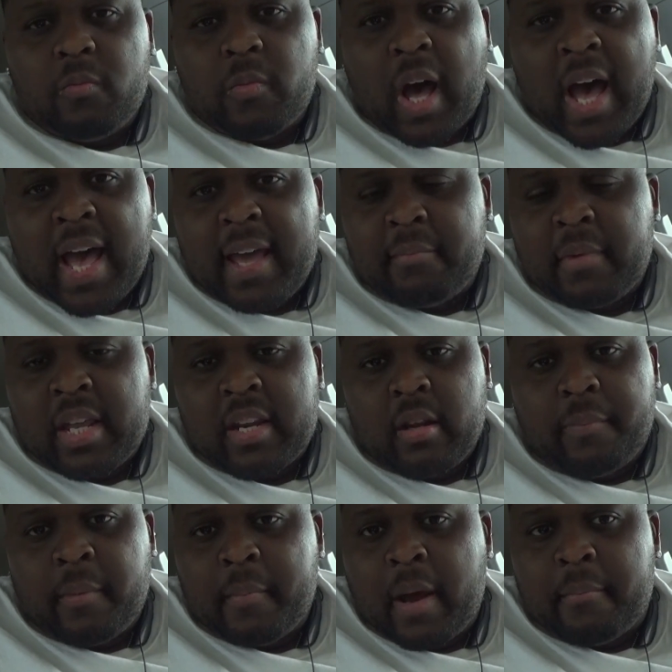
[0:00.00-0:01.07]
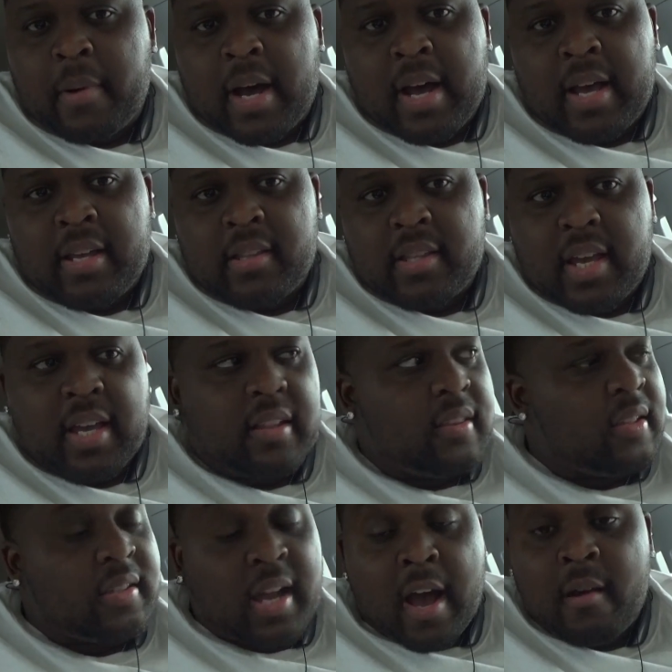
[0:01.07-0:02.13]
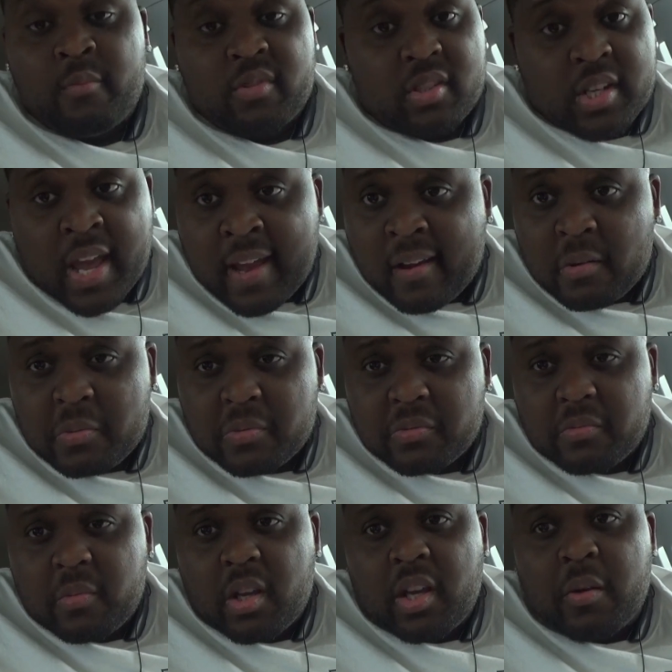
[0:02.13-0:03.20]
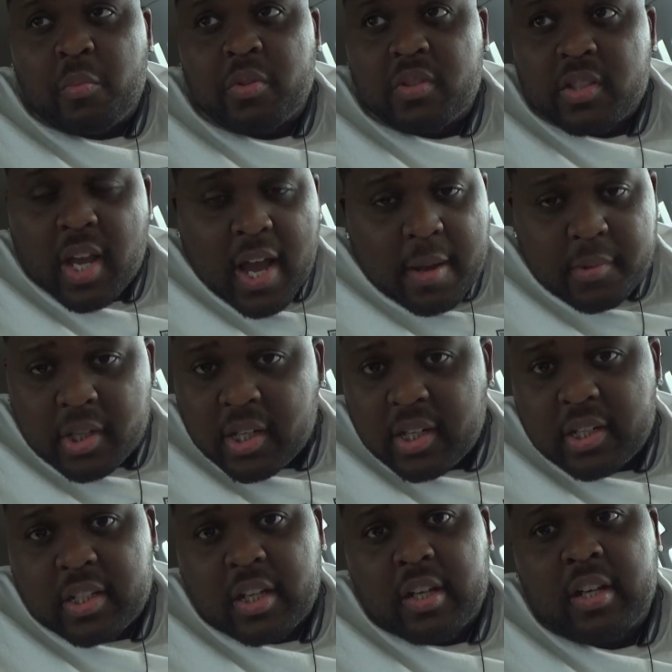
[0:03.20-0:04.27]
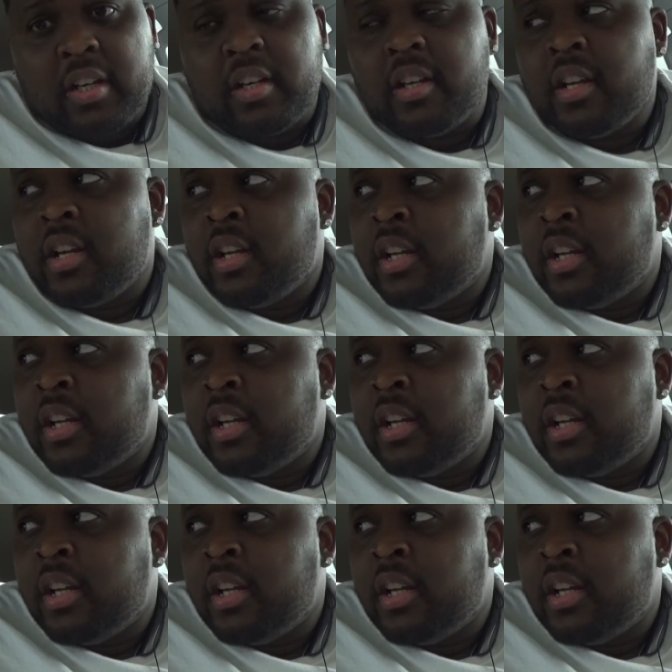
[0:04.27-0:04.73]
I had made it up in my mind that the time was now. It was time to get it done.